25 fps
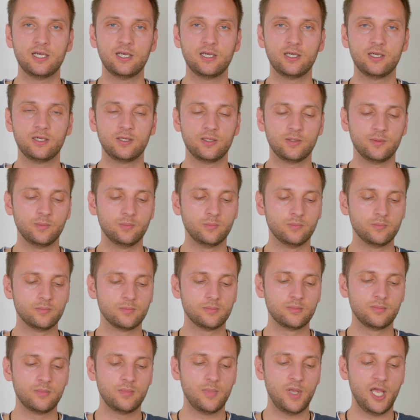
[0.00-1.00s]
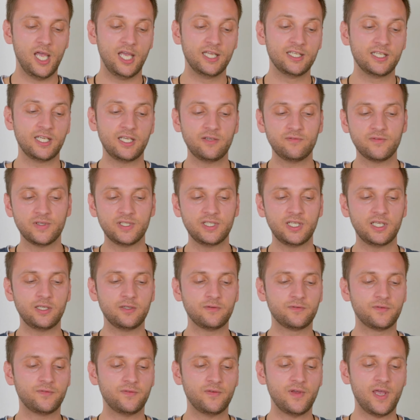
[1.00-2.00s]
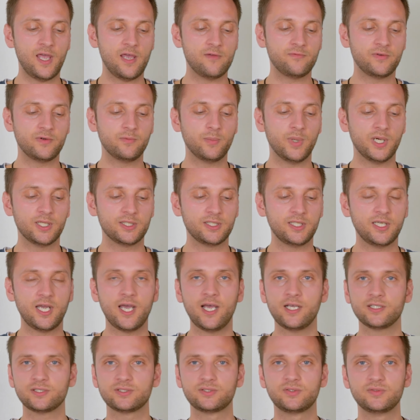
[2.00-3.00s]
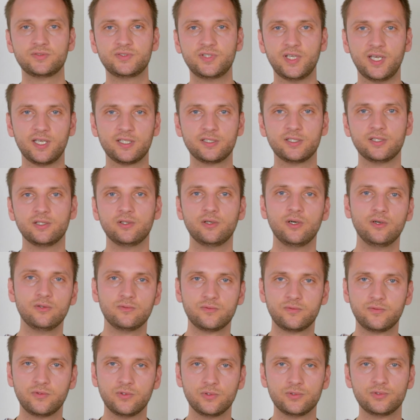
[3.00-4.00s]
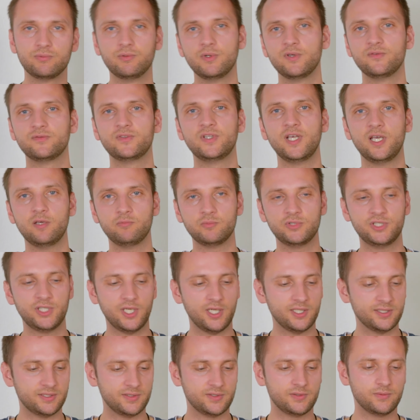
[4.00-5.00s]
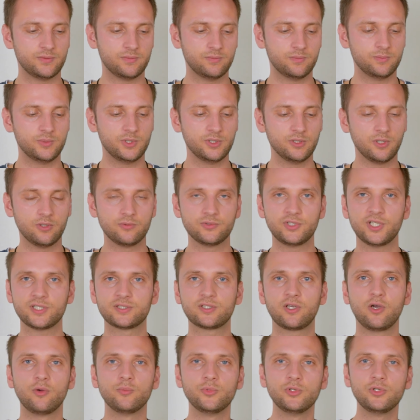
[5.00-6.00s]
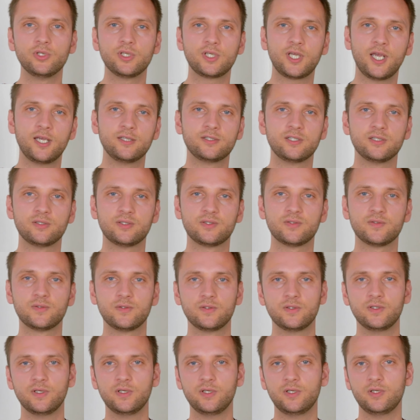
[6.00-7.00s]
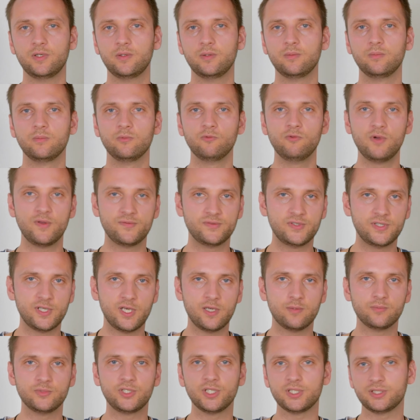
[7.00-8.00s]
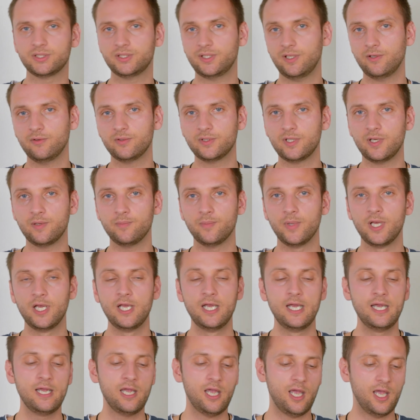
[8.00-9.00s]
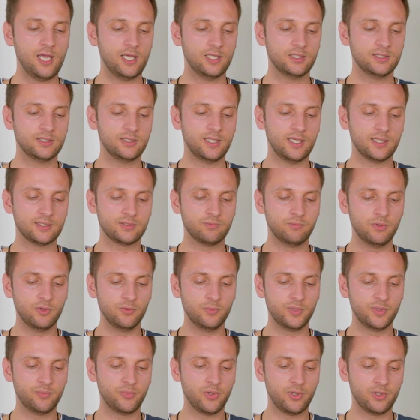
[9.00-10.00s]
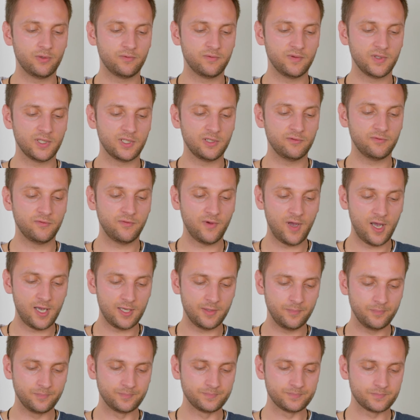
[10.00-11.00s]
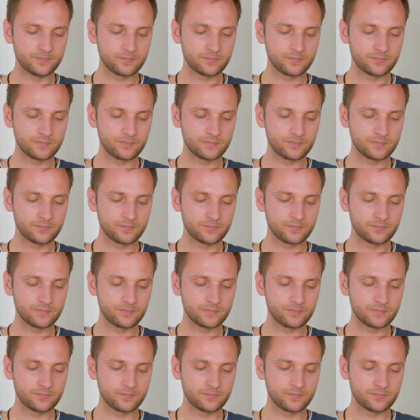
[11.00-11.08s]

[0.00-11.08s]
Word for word: Um, and even if everybody has to take their own food with them, just, you know, just communicate it uh, with them, just tell them, and that will be perfectly fine.